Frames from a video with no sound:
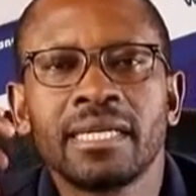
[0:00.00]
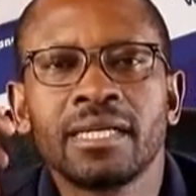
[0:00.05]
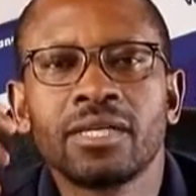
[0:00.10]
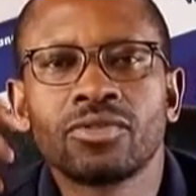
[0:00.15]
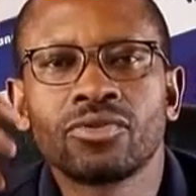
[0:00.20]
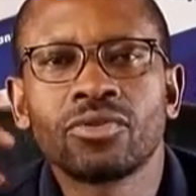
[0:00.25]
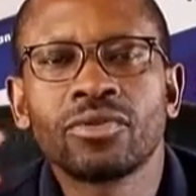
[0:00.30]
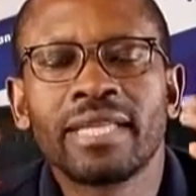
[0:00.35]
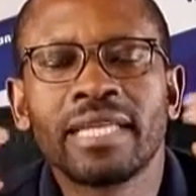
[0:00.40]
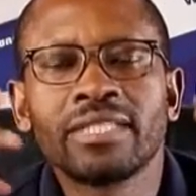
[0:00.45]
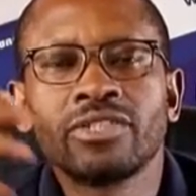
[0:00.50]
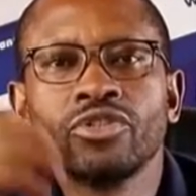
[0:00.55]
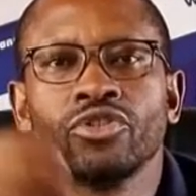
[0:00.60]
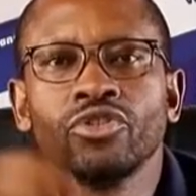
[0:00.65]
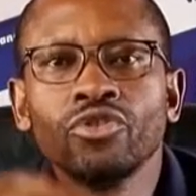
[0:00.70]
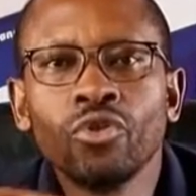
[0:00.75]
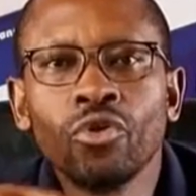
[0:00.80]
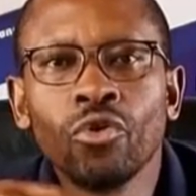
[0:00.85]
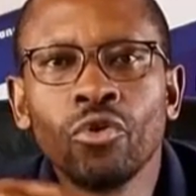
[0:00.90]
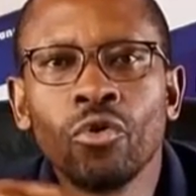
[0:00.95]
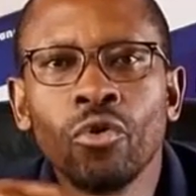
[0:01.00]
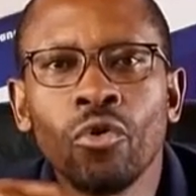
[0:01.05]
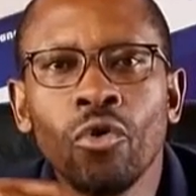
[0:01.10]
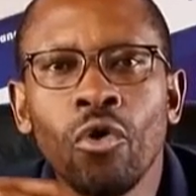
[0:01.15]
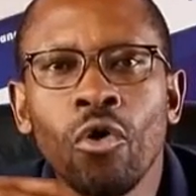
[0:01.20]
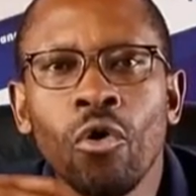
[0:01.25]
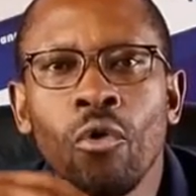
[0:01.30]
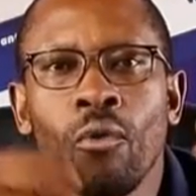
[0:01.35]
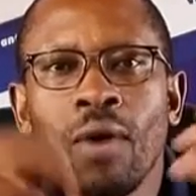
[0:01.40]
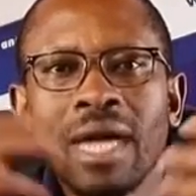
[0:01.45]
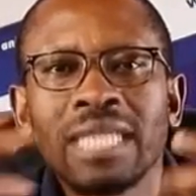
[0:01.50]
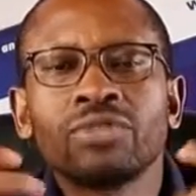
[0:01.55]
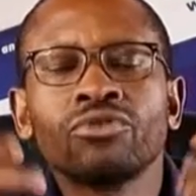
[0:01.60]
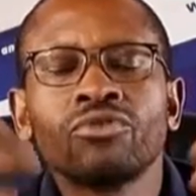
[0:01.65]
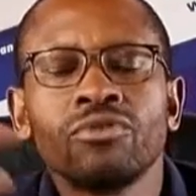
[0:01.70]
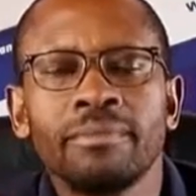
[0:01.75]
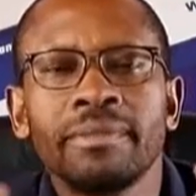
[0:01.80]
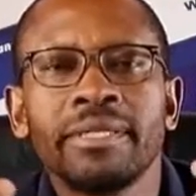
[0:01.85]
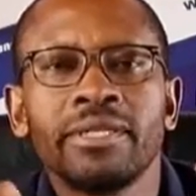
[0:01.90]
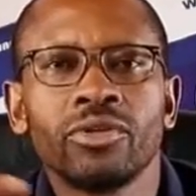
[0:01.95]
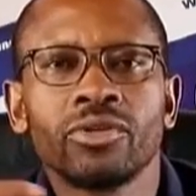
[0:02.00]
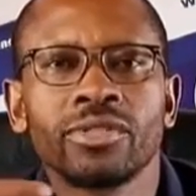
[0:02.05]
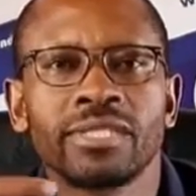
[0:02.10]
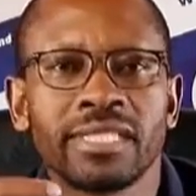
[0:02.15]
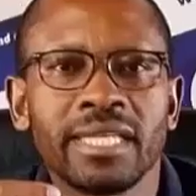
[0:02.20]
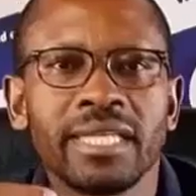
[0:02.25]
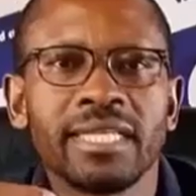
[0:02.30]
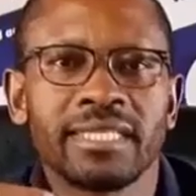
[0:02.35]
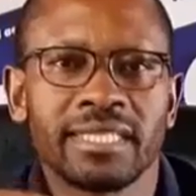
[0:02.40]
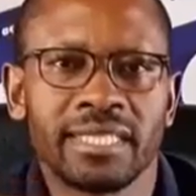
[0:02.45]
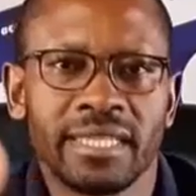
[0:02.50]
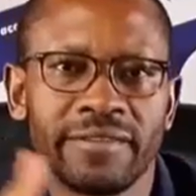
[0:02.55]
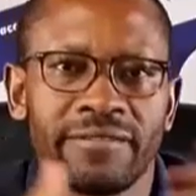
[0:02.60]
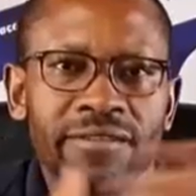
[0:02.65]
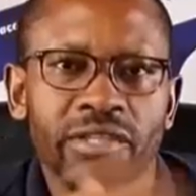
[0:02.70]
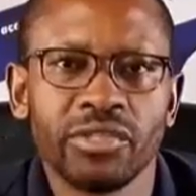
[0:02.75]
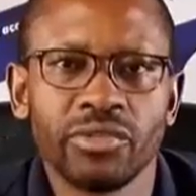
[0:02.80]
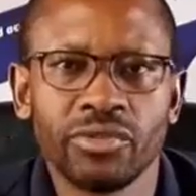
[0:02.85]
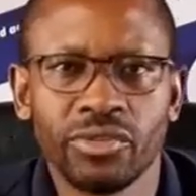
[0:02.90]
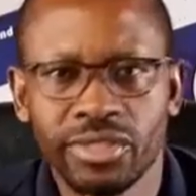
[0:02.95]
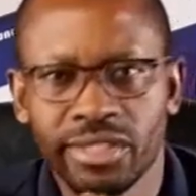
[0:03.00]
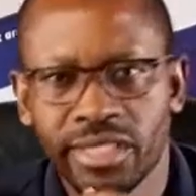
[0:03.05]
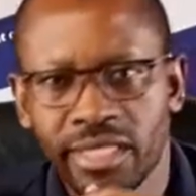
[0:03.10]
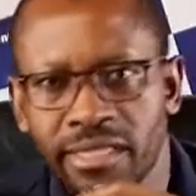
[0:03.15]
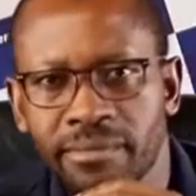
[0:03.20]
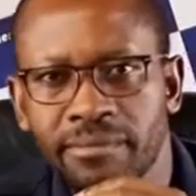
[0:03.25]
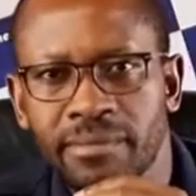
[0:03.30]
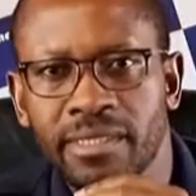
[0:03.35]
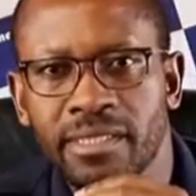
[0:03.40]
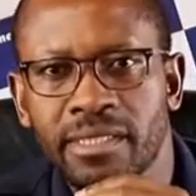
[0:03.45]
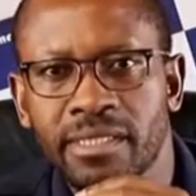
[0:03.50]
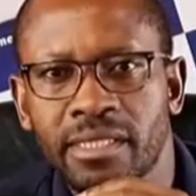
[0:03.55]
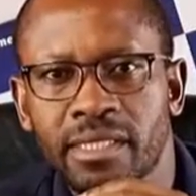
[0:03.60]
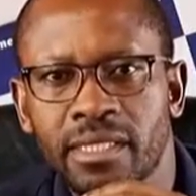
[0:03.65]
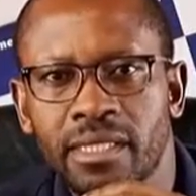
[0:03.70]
so that you know what will be your sales revenue streams.